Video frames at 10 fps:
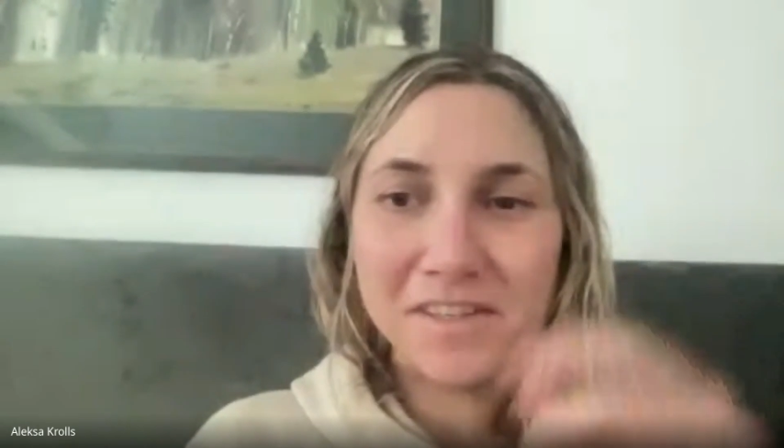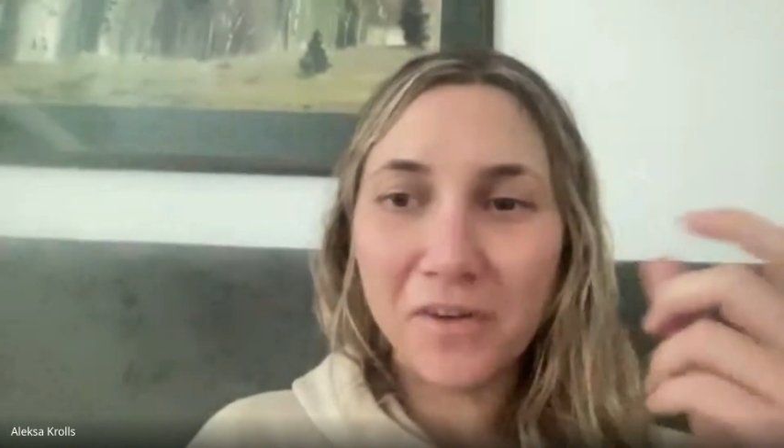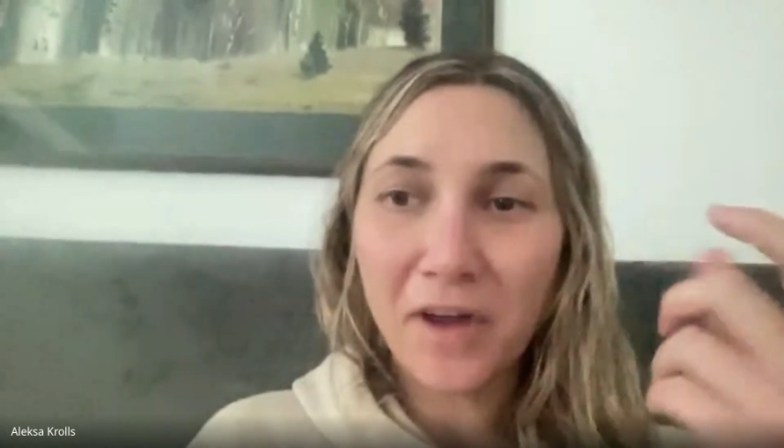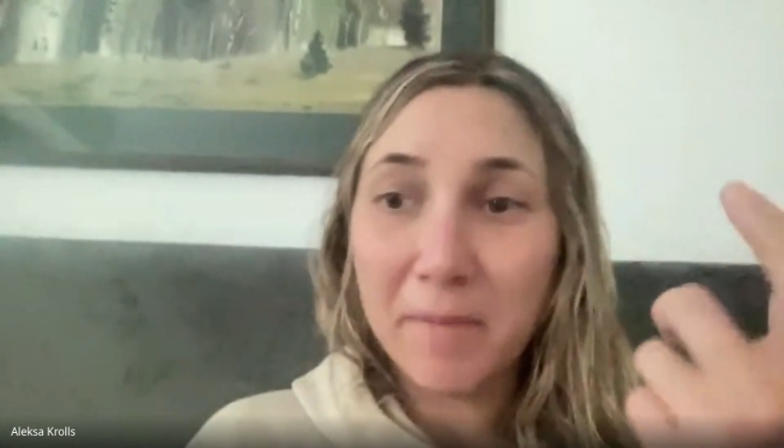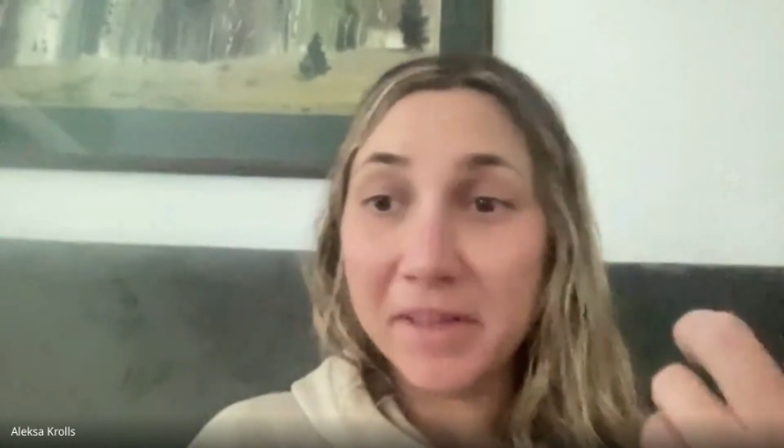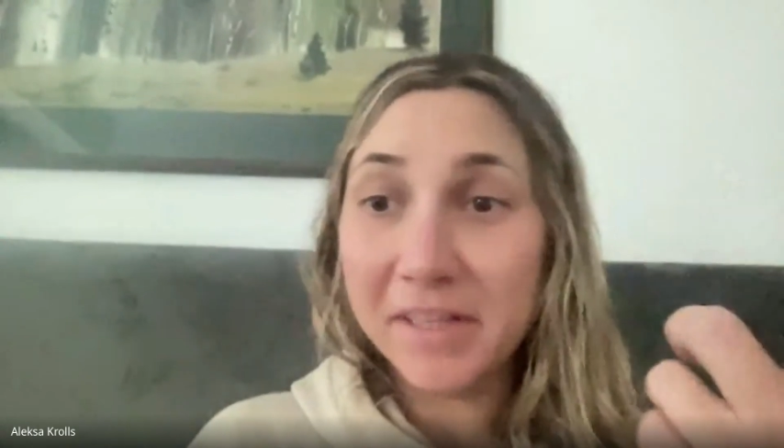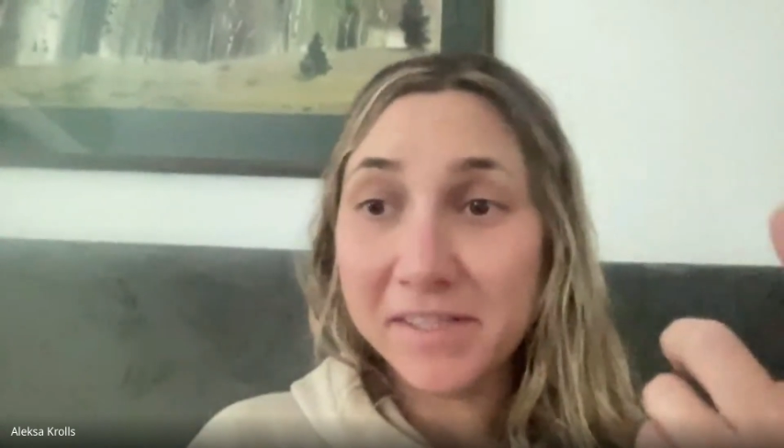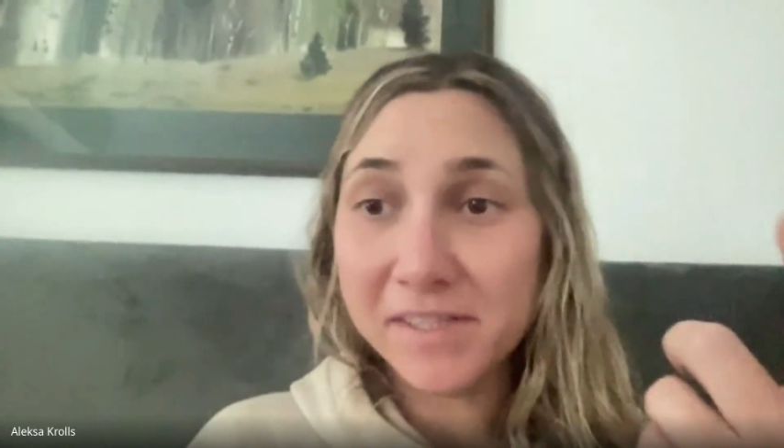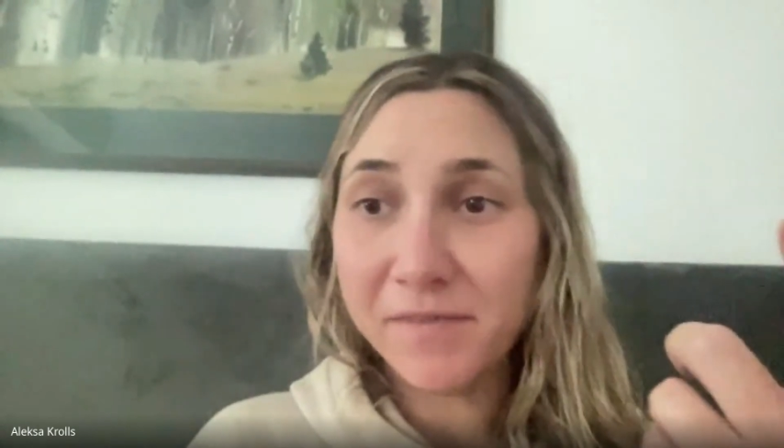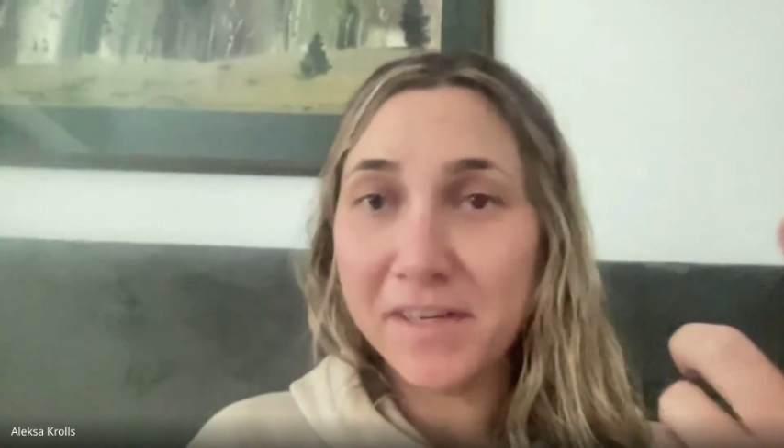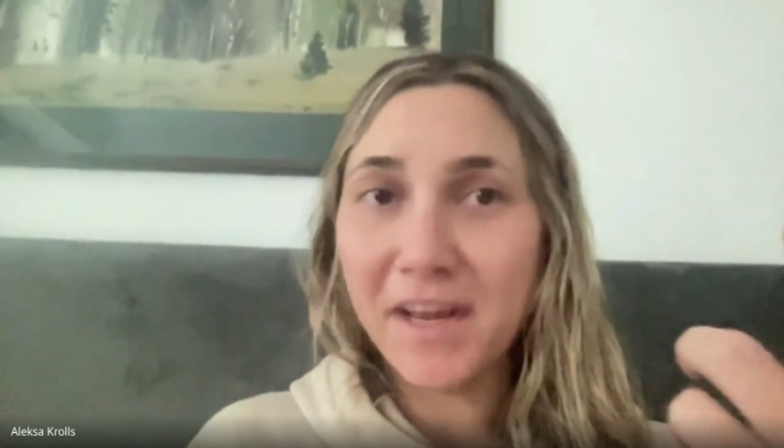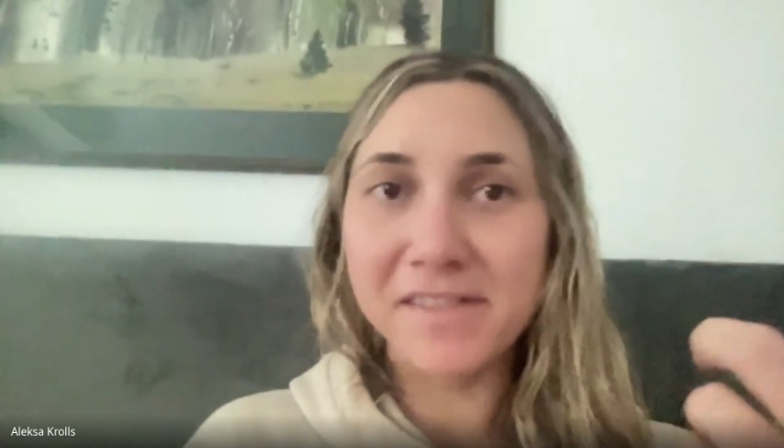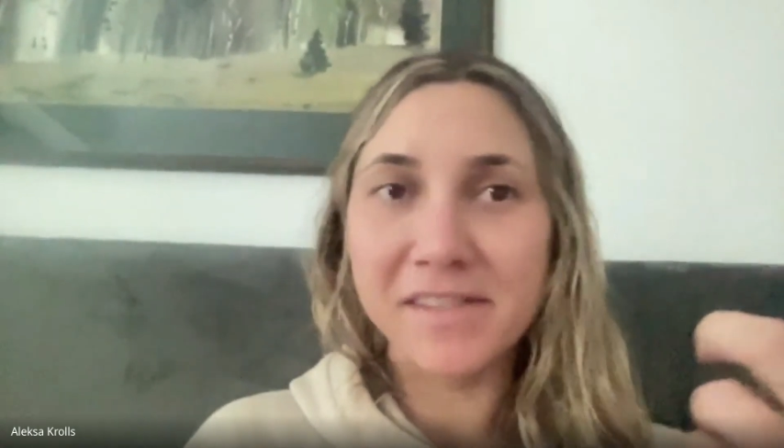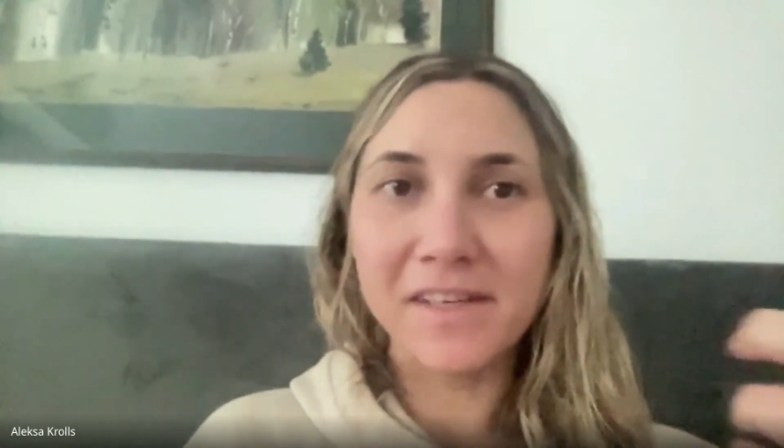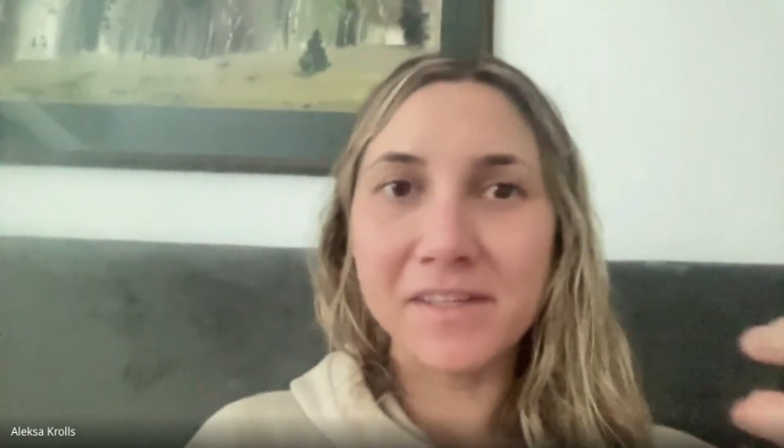So, I mean, this is
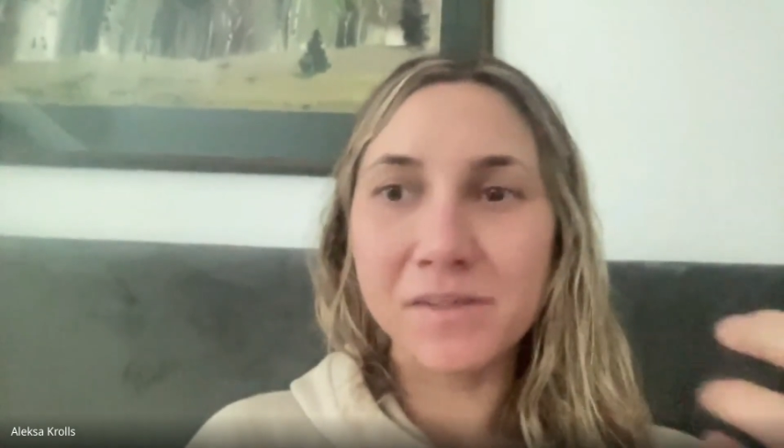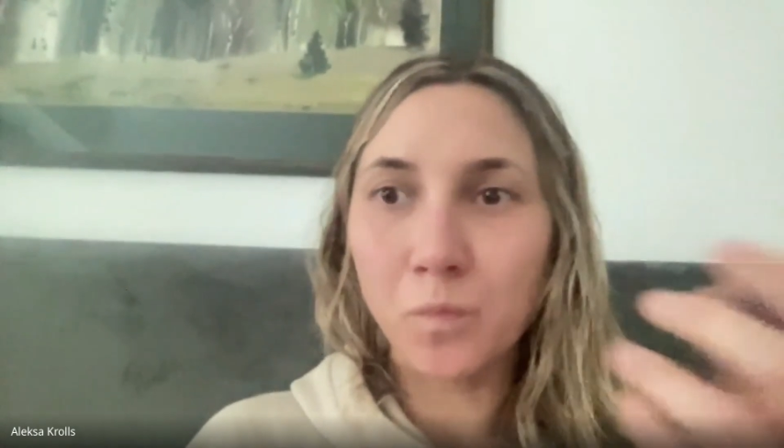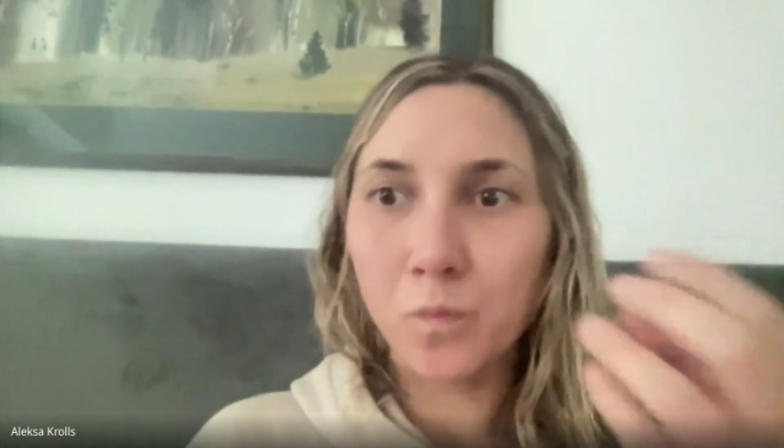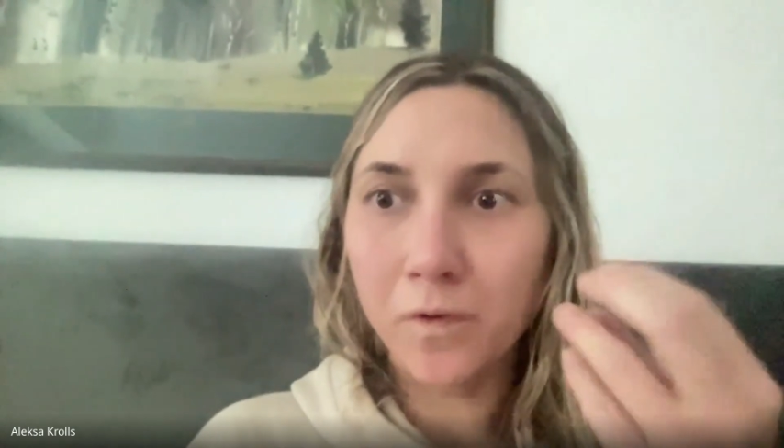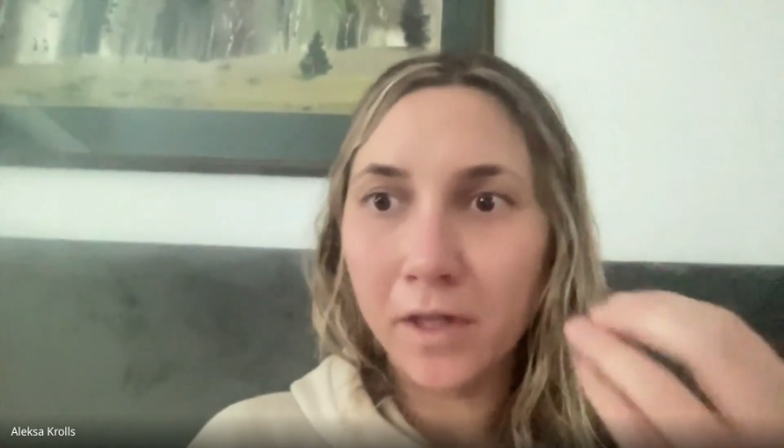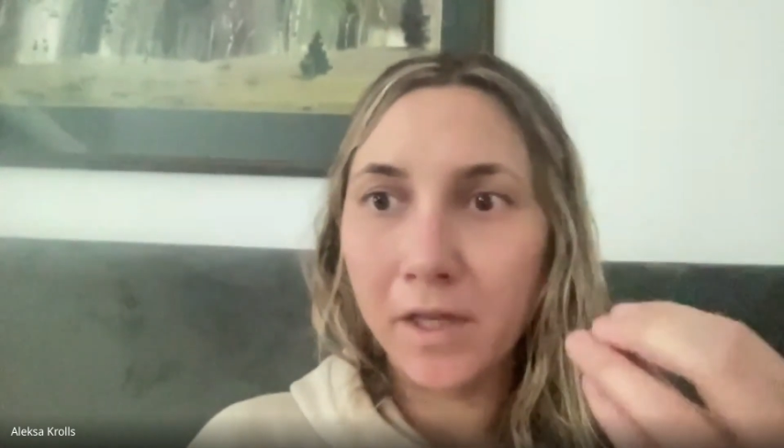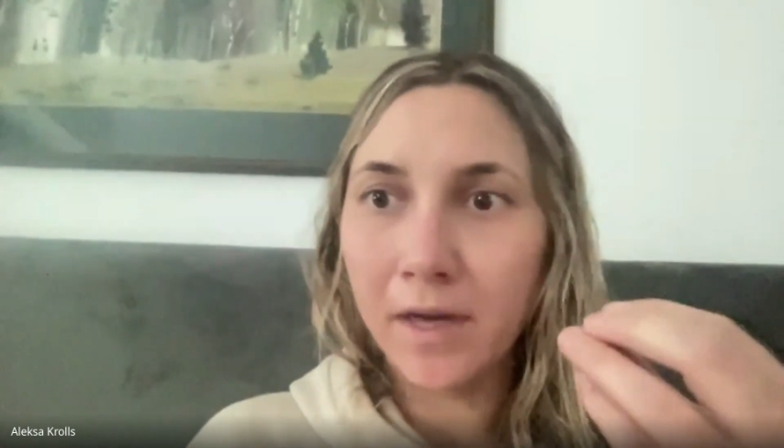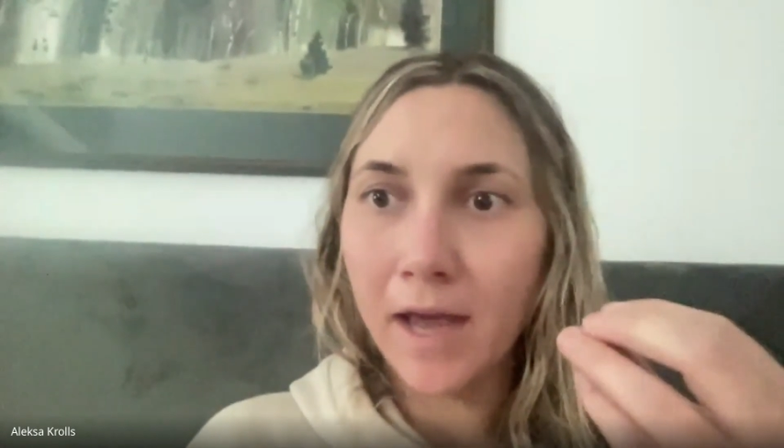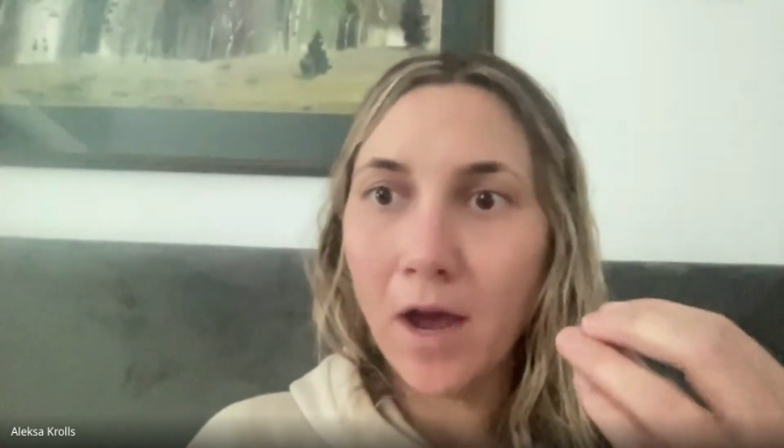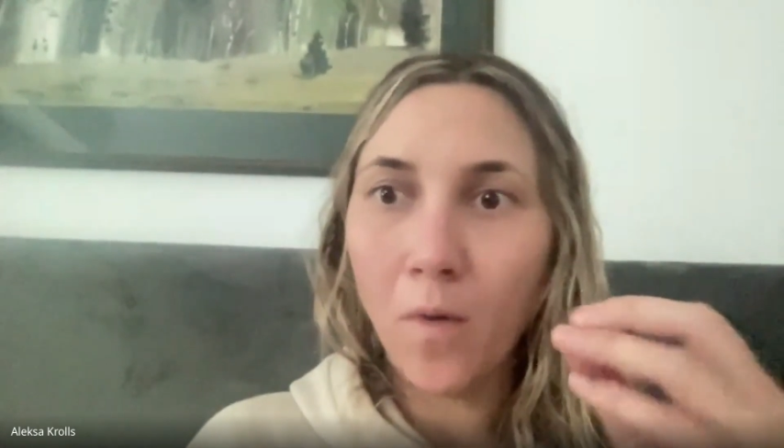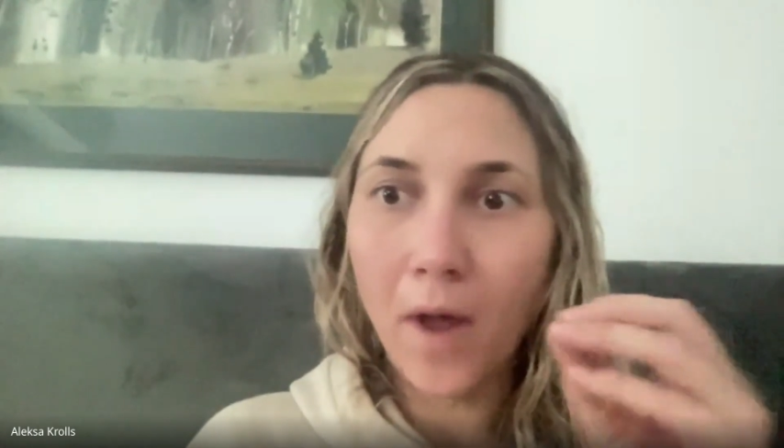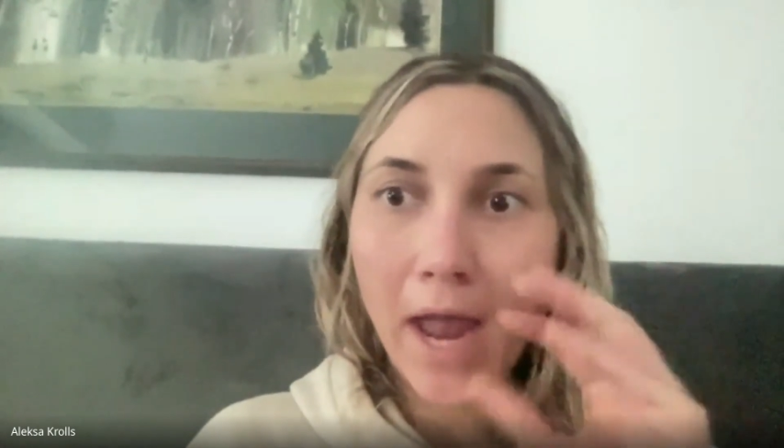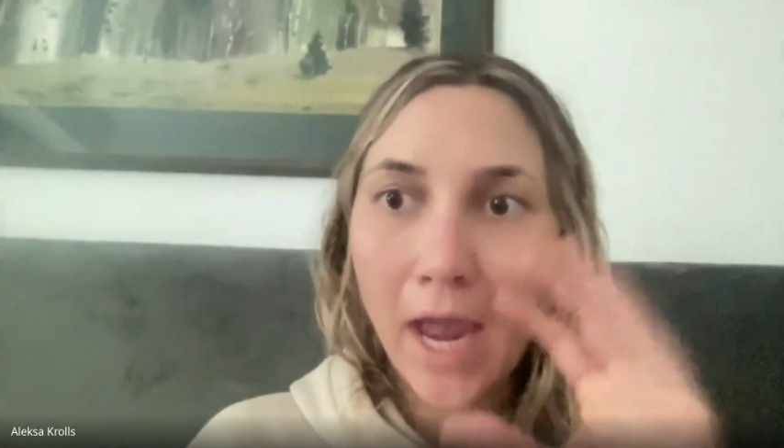fantastic because really now